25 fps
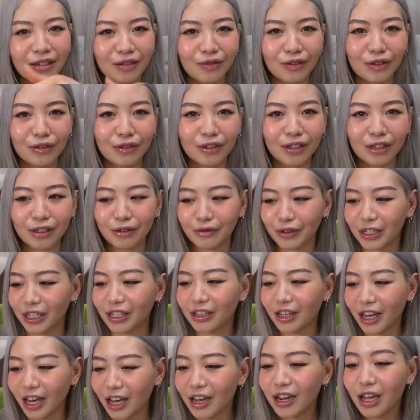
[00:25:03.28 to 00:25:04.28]
even really
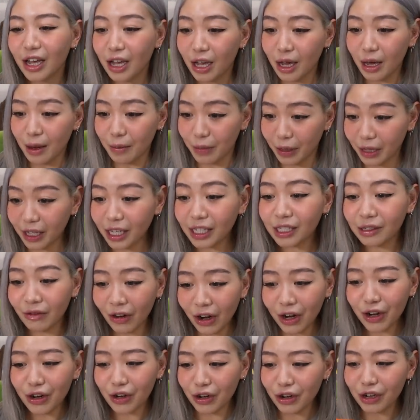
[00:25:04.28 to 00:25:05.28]
read that. But that's
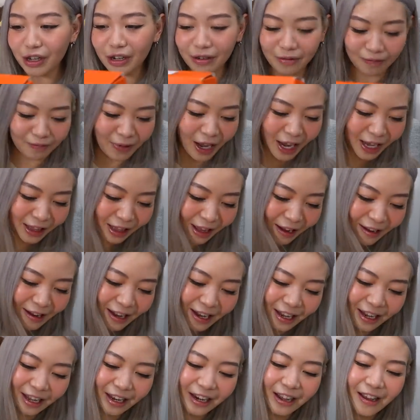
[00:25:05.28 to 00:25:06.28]
very good. I
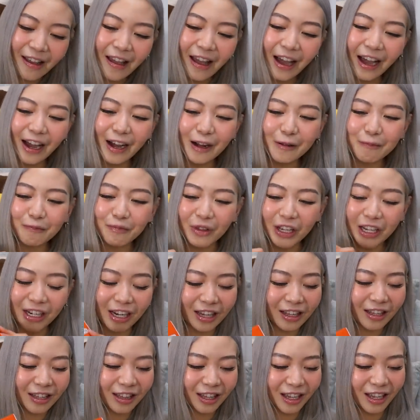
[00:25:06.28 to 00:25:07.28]
like it. Um,
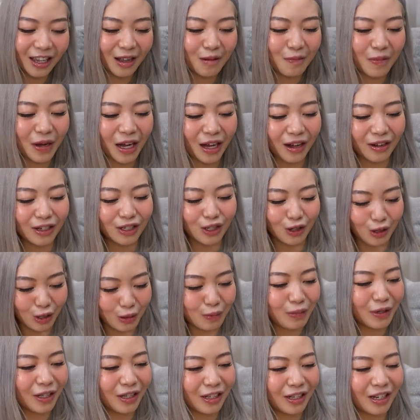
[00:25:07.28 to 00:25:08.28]
another thing about
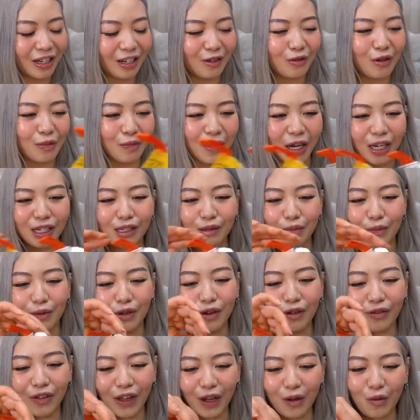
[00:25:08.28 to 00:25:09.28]
durability reminds me
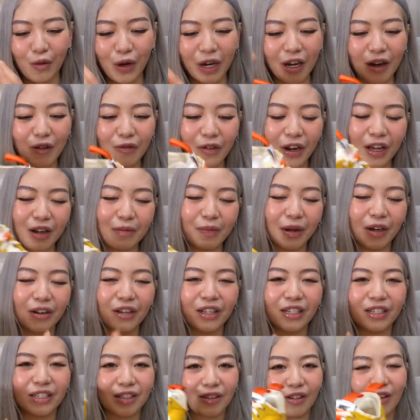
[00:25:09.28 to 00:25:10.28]
of like what I read about
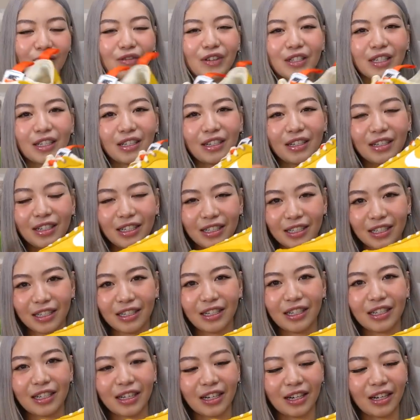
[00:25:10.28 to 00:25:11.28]
it. So obviously the
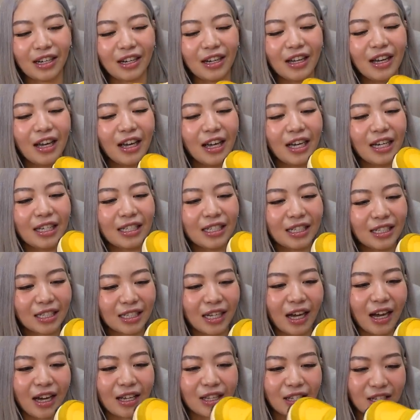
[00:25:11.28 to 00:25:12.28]
sneaker is
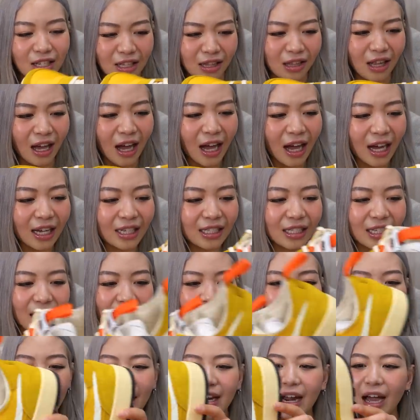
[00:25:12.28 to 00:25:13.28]
designed to last.
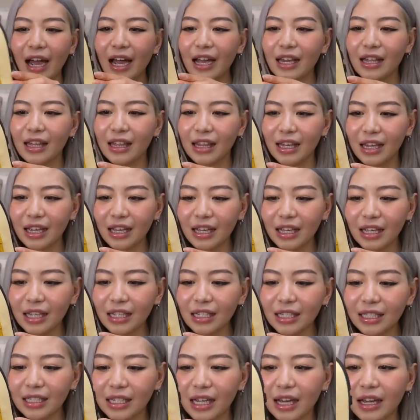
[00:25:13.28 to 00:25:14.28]
And I think
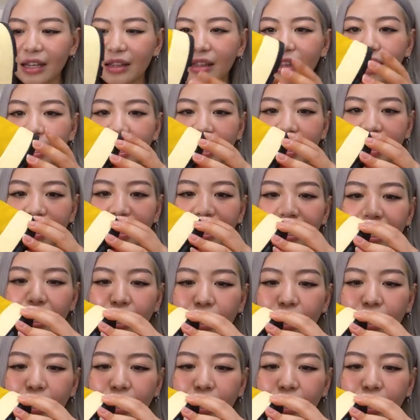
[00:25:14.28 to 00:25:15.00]
he said that